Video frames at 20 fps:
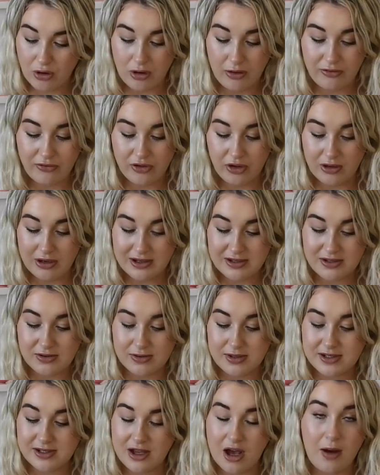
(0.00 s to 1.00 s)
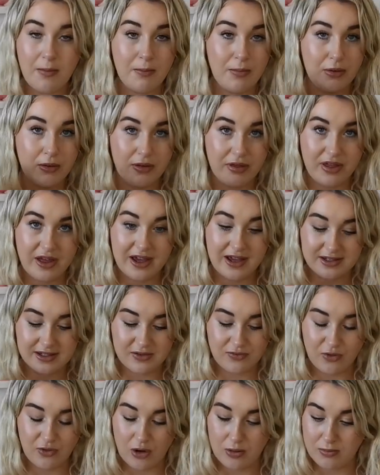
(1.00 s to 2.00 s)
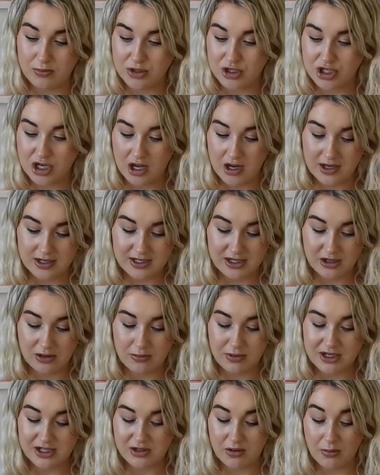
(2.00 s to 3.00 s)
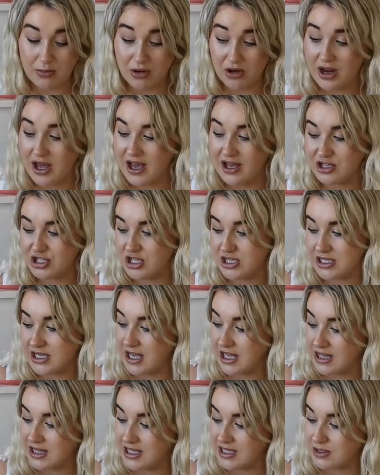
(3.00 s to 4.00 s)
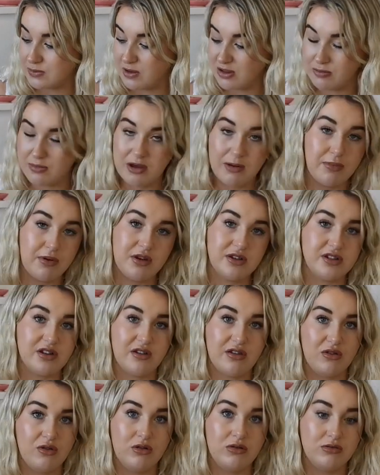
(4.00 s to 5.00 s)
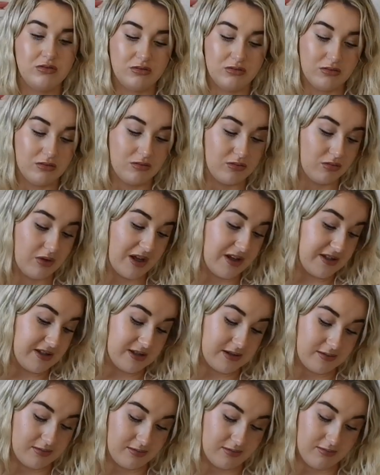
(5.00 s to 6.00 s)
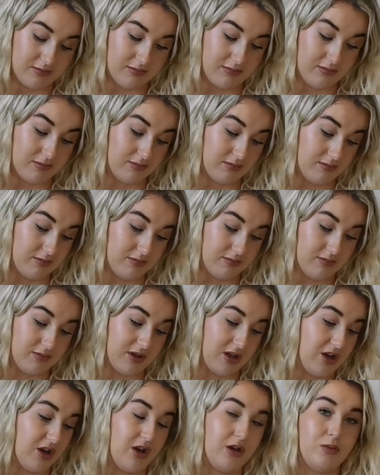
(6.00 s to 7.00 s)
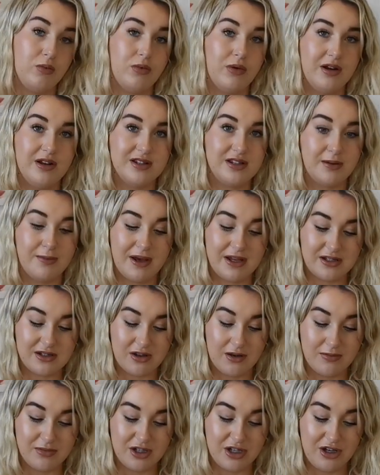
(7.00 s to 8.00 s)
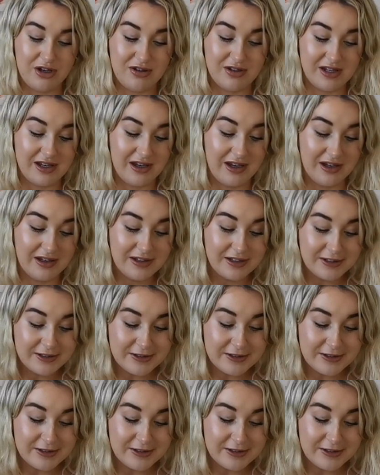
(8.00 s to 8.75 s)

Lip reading: got a few little sample things from Charlotte Tilbury, so I'm going to actually take these with me because I thought when is the best time to use it.